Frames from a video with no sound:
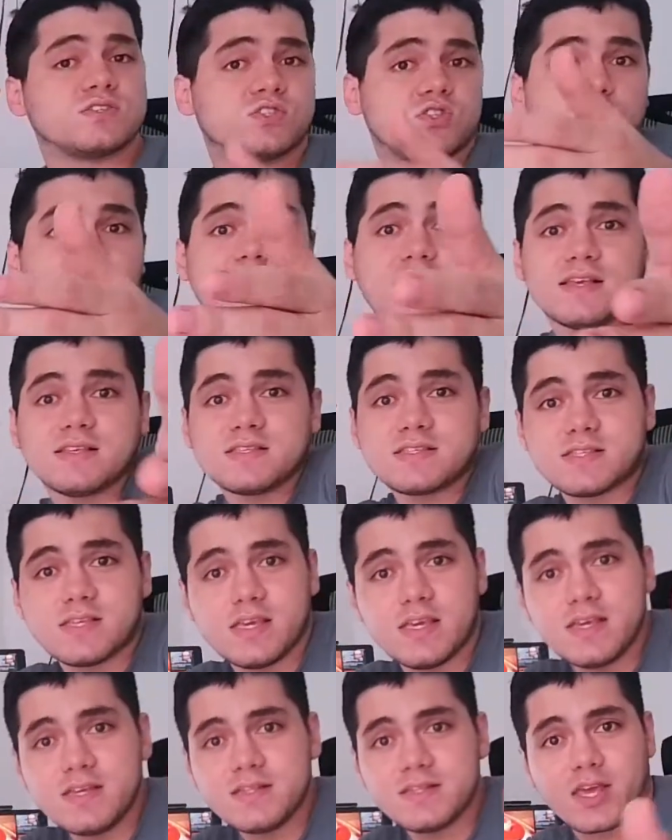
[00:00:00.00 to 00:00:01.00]
you can see,
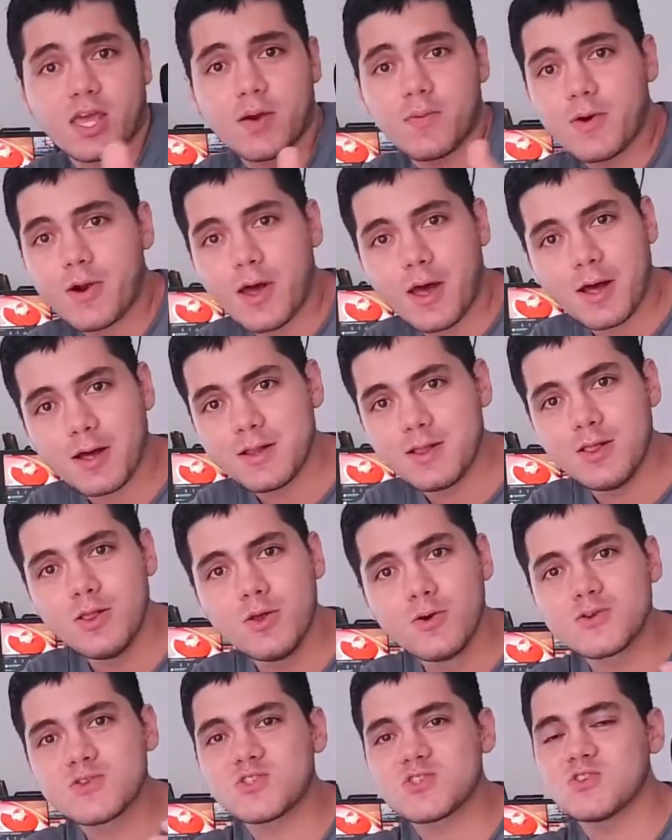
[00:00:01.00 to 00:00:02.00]
the camera looks
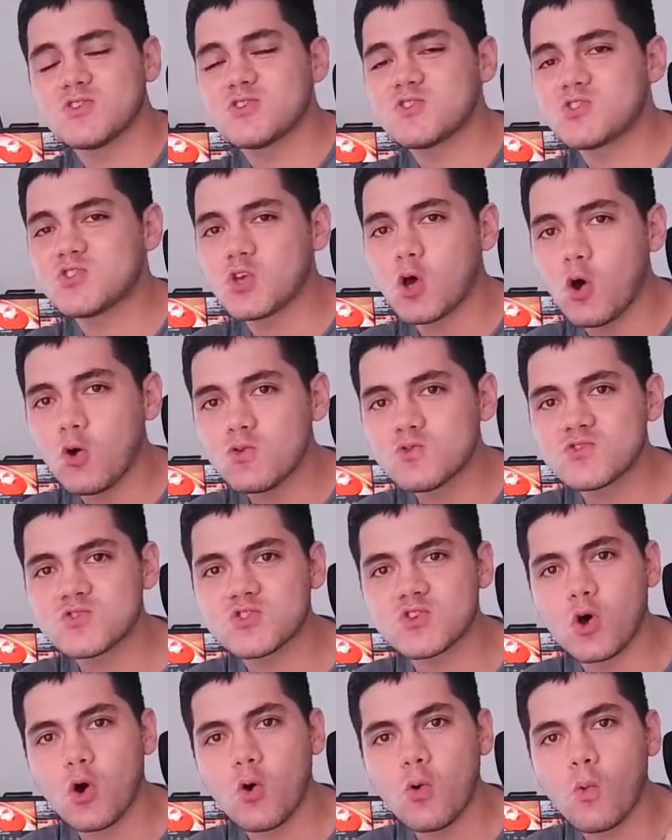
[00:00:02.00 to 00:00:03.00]
so
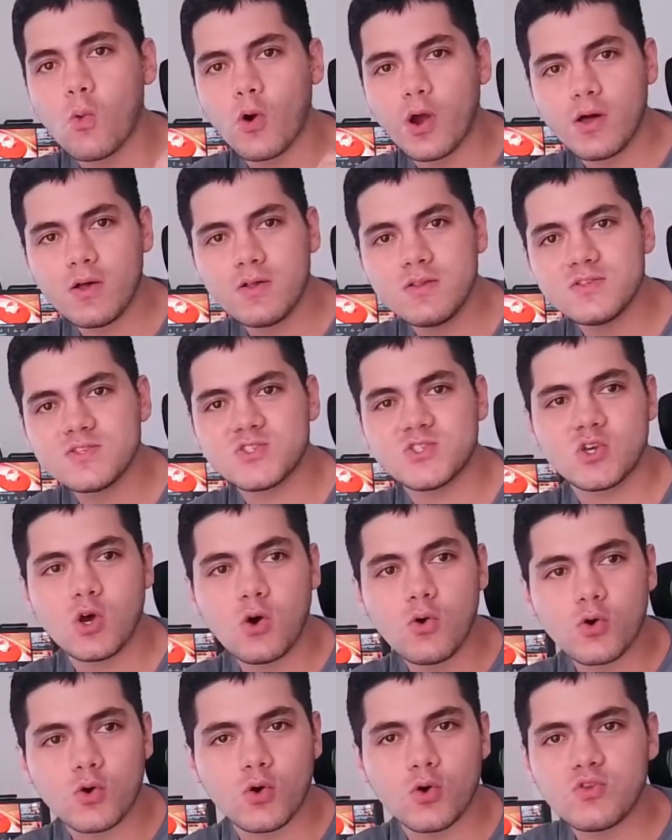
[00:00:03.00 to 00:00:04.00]
well, so
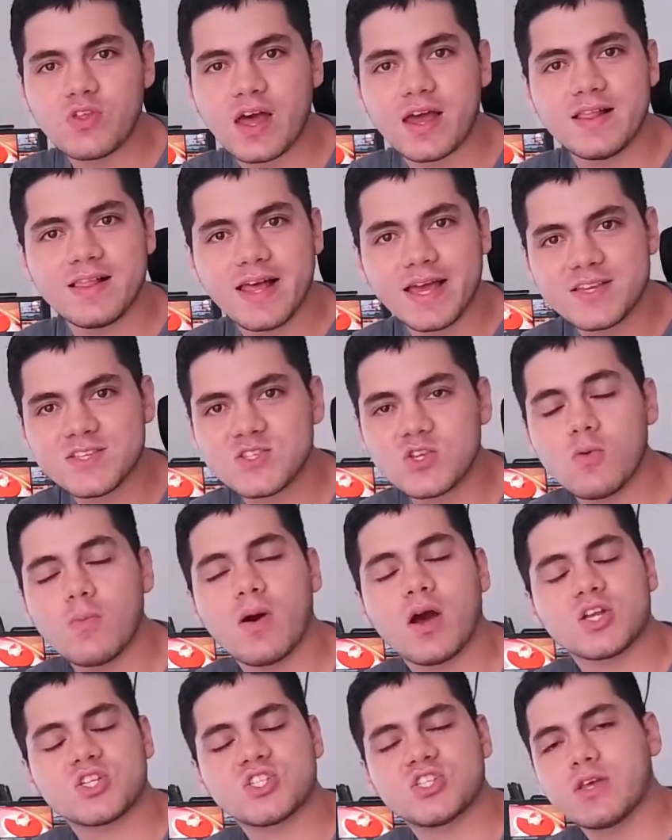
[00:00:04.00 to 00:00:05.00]
good. I like so
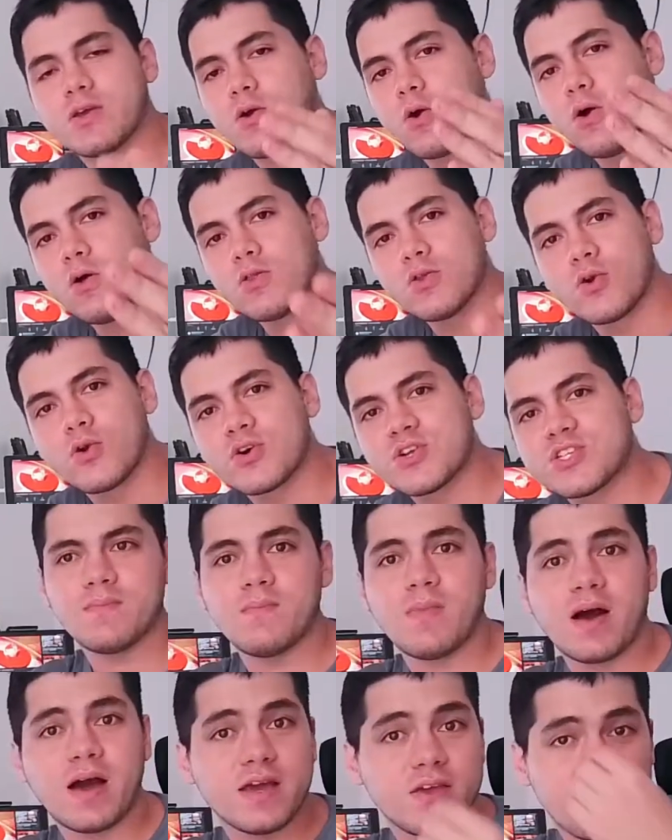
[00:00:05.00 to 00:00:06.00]
much the colors.
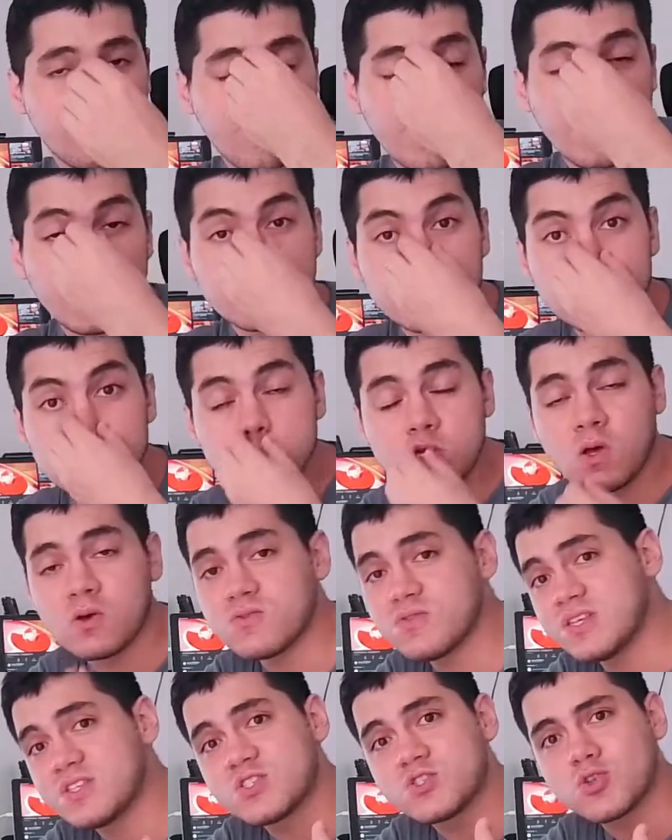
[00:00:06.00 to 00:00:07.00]
My face is not
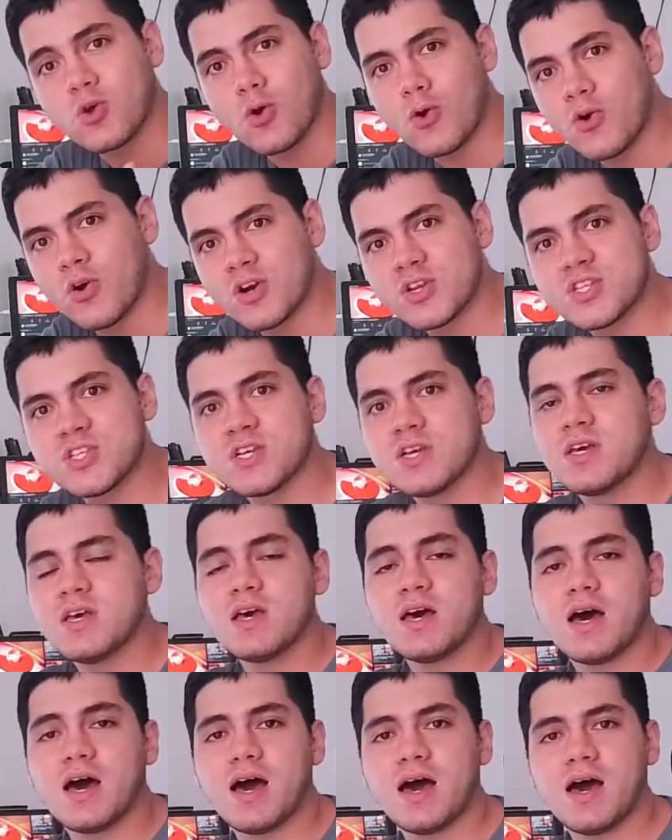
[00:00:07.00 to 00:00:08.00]
distorted
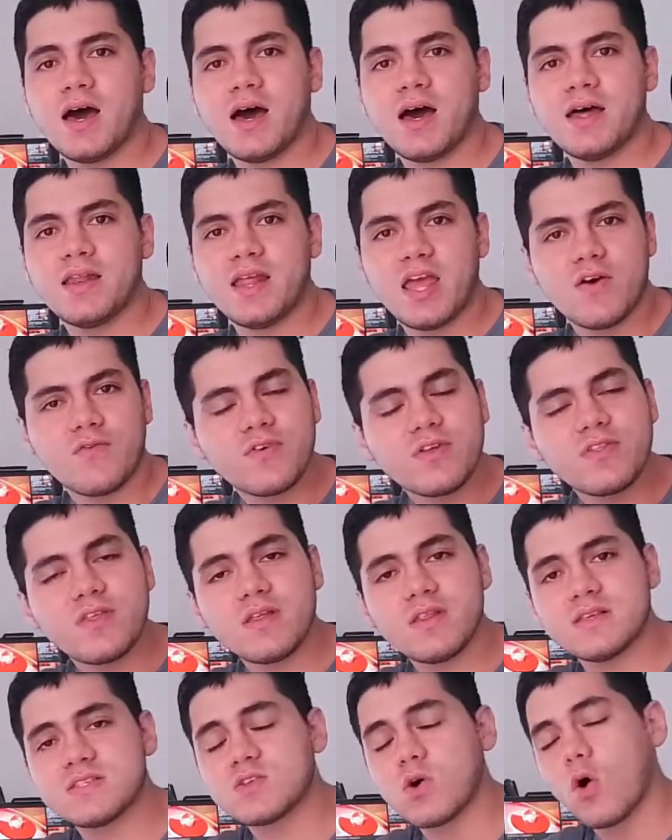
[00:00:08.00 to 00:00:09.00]
and everything
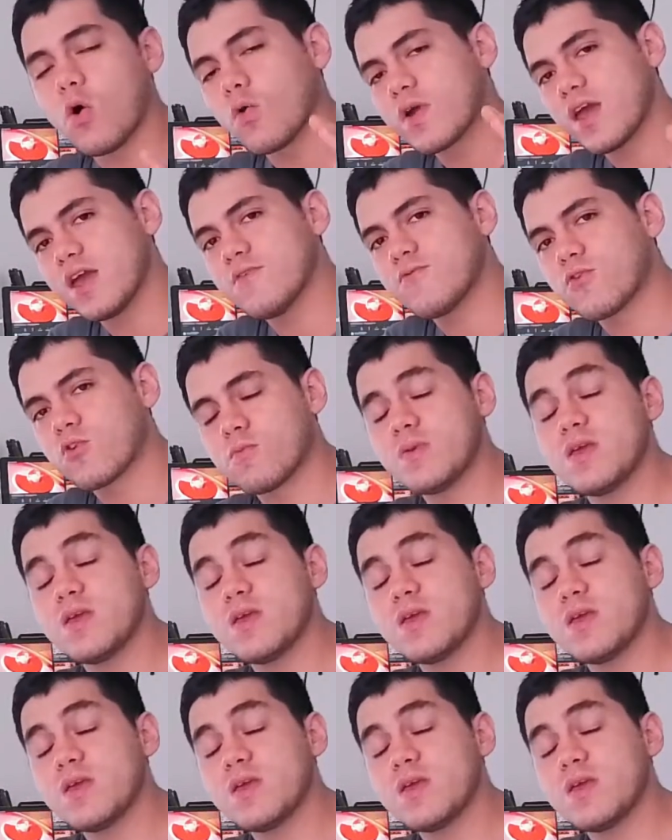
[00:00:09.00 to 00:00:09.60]
is okay for me.